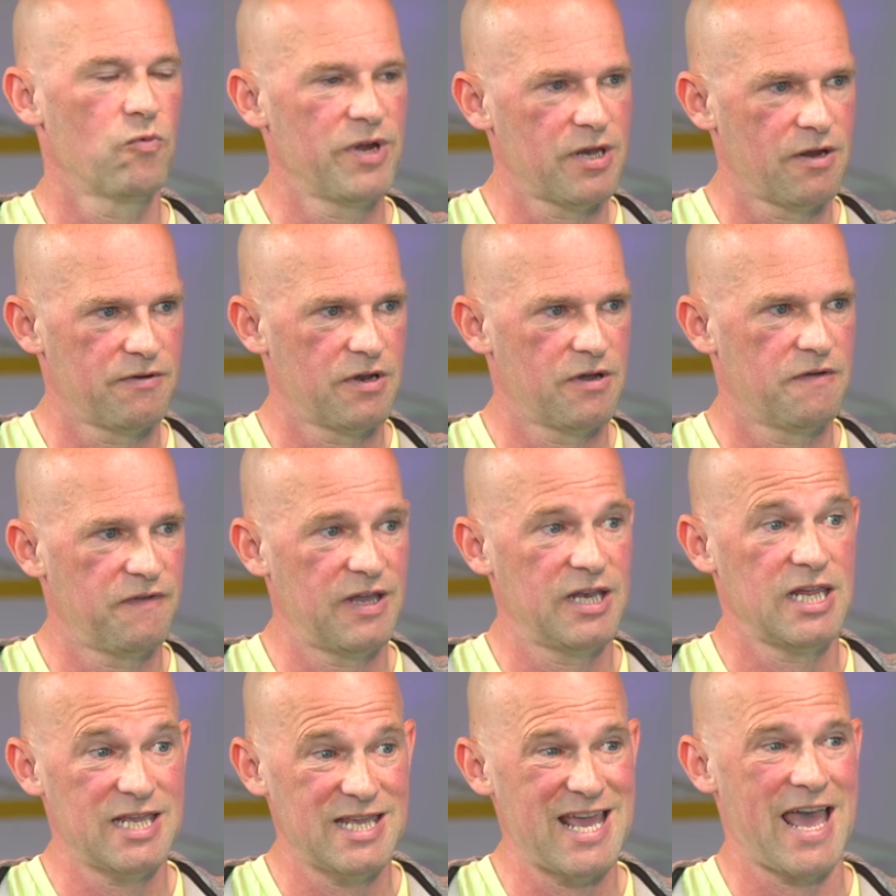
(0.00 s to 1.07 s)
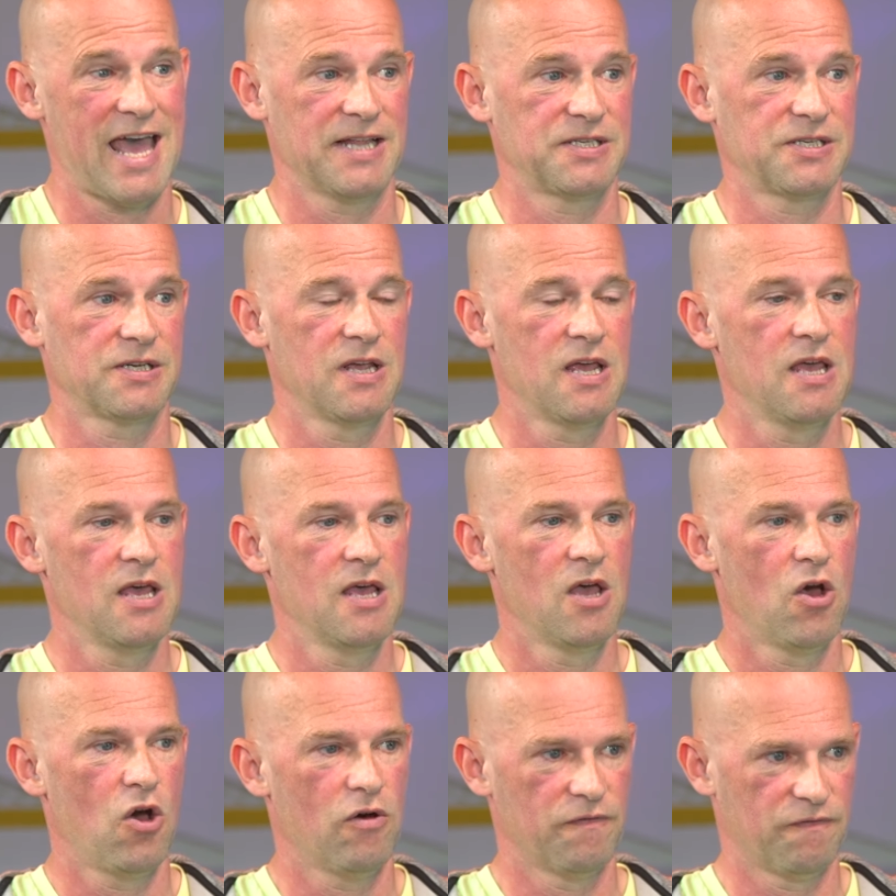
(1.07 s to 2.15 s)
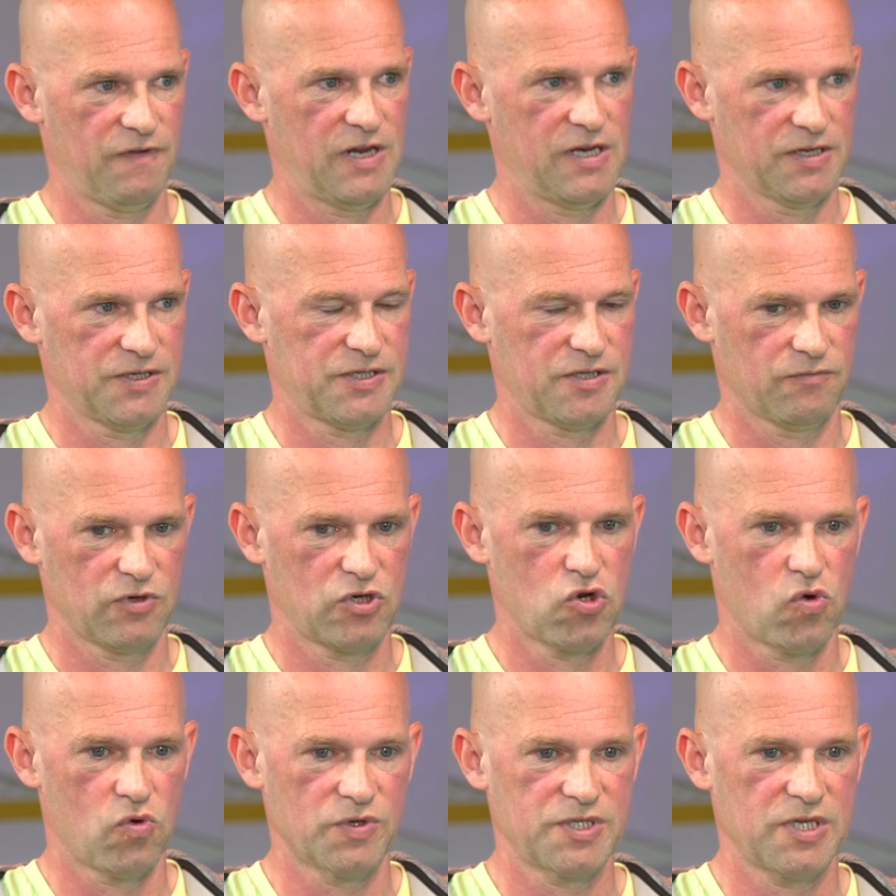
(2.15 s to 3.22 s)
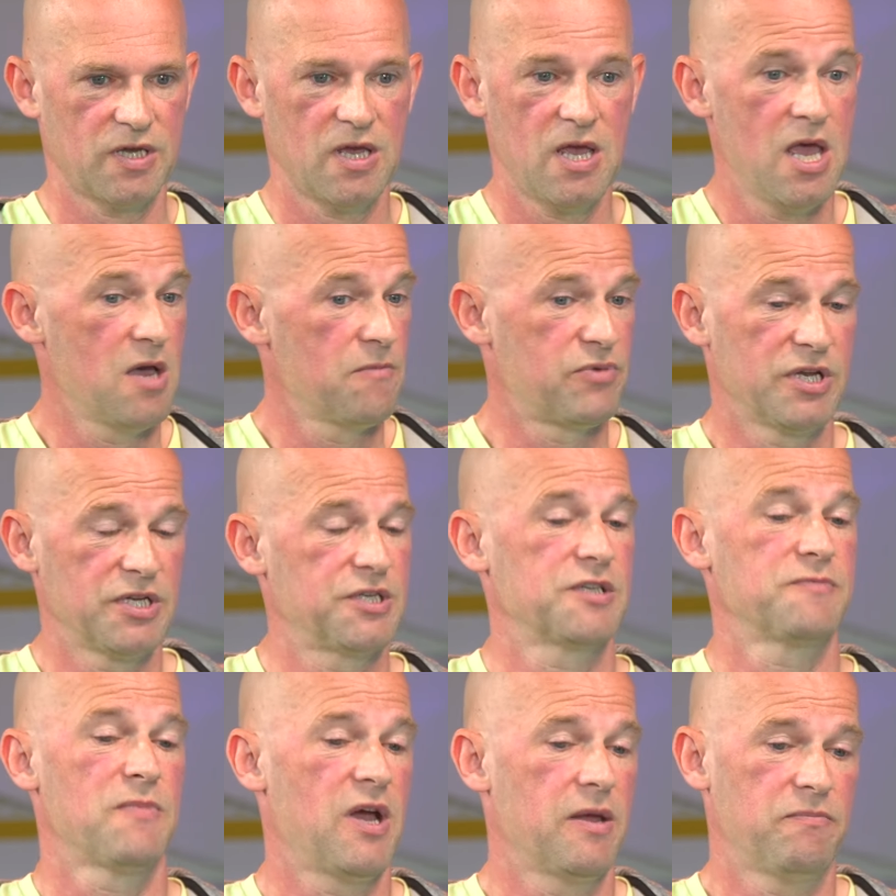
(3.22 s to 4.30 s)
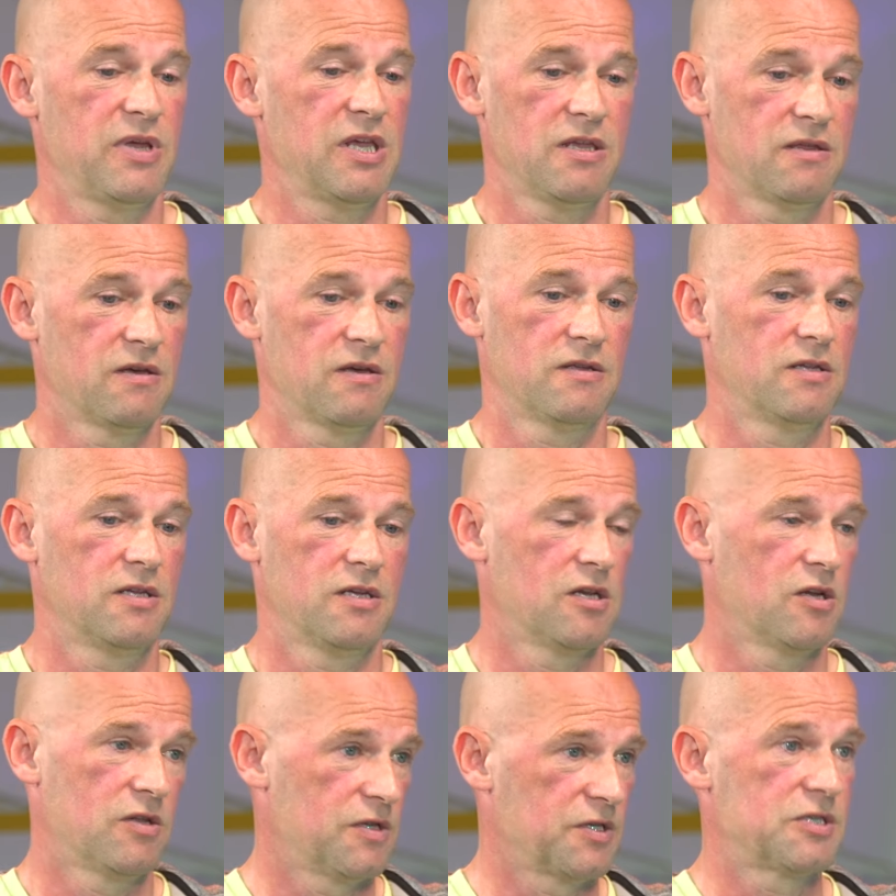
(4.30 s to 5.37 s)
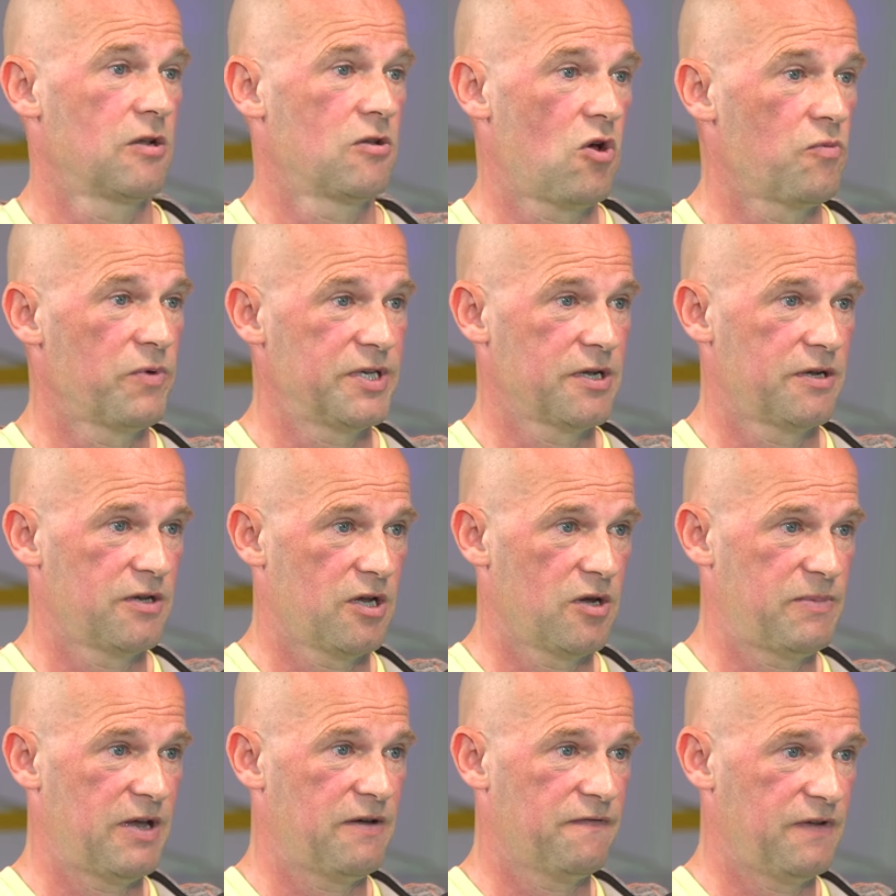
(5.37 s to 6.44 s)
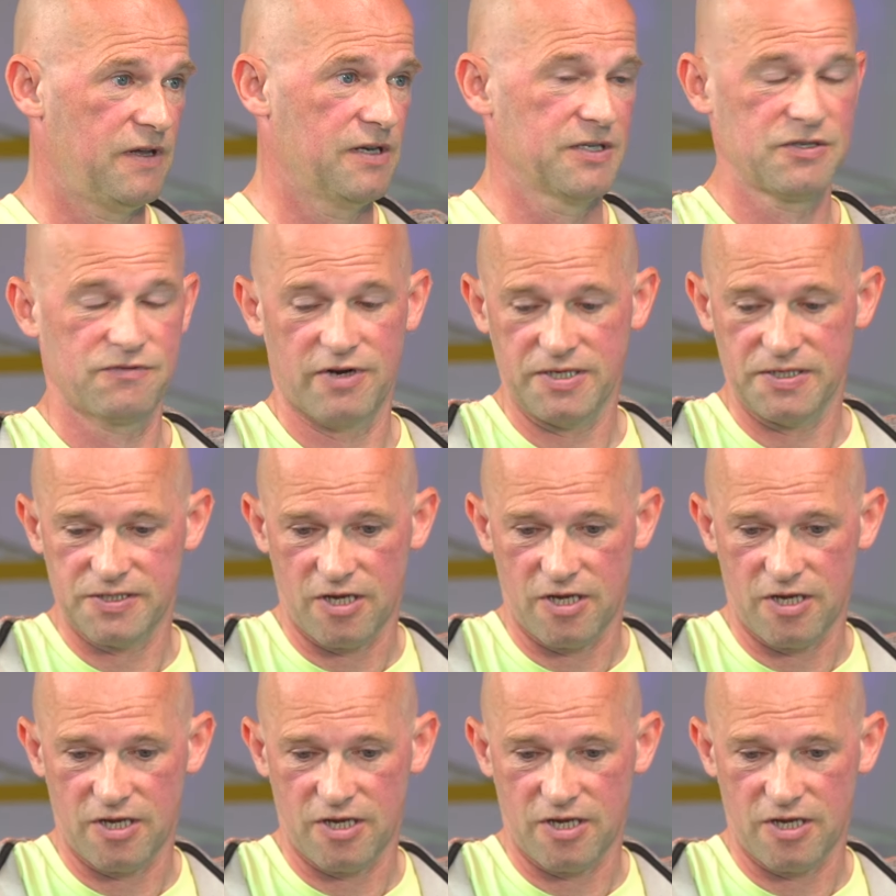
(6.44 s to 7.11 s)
We don't know of any yet on Venus that would cause it, but it just might be that there's a lot we don't know about Venus, right?